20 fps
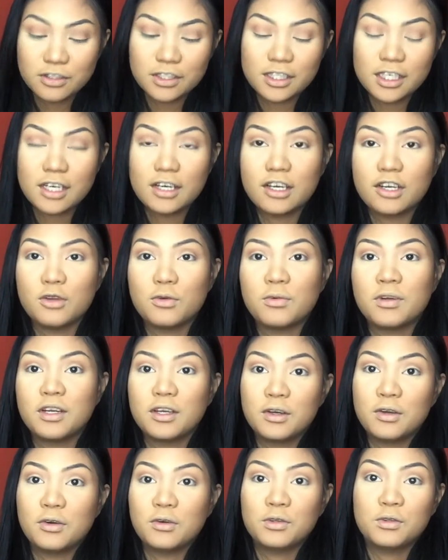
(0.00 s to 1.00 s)
right now. I don't want
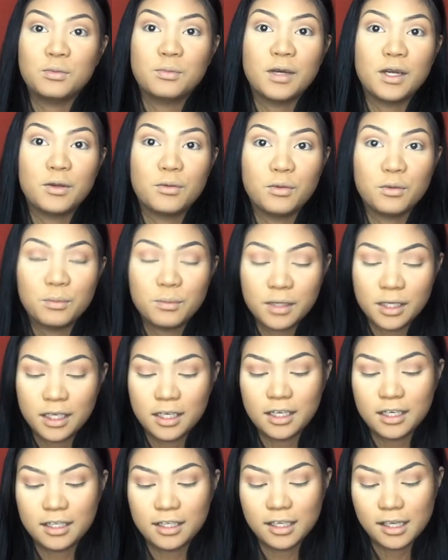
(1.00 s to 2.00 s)
to go to my room
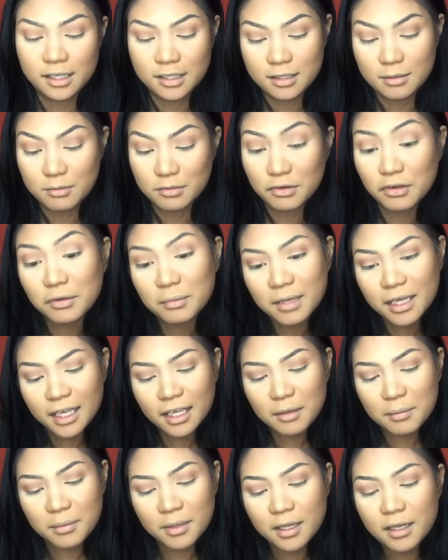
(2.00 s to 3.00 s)
again and get some more
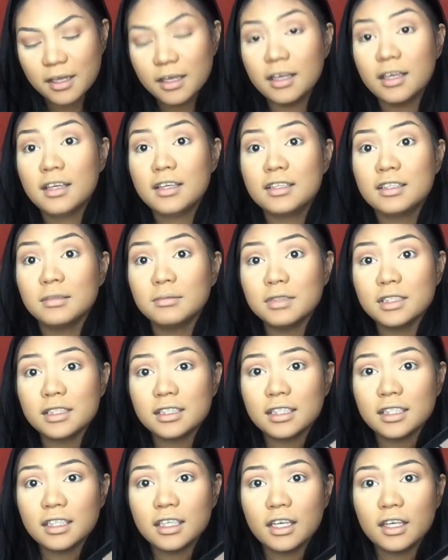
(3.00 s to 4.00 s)
makeup. So I'm
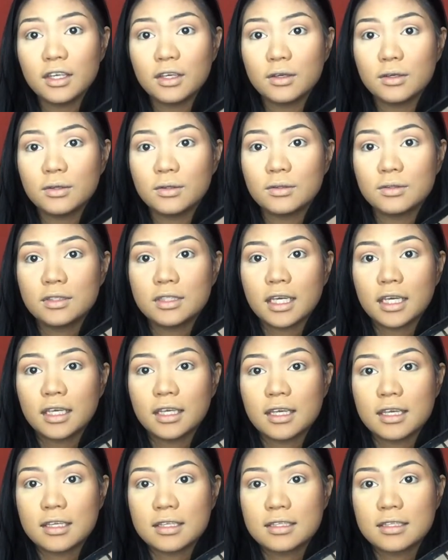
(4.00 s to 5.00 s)
just going to use, I
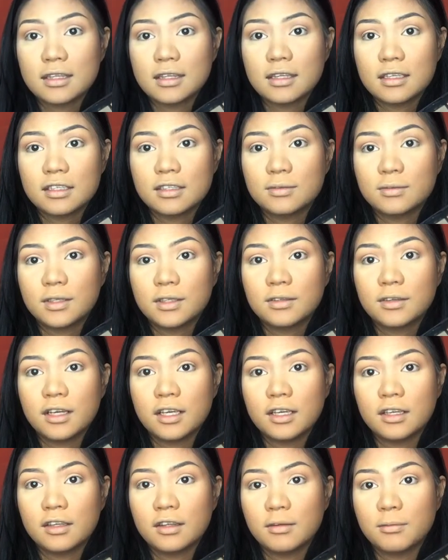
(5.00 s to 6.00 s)
guess, this one right
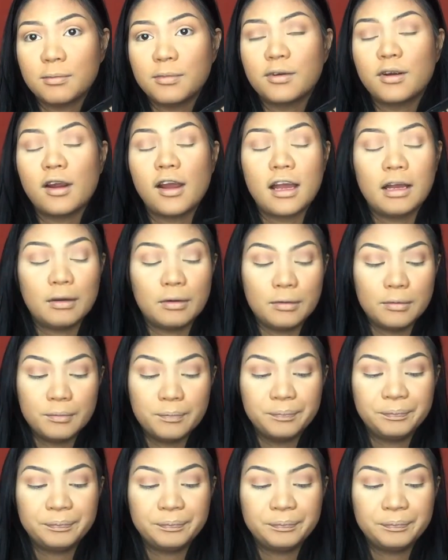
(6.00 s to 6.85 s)
here, the brow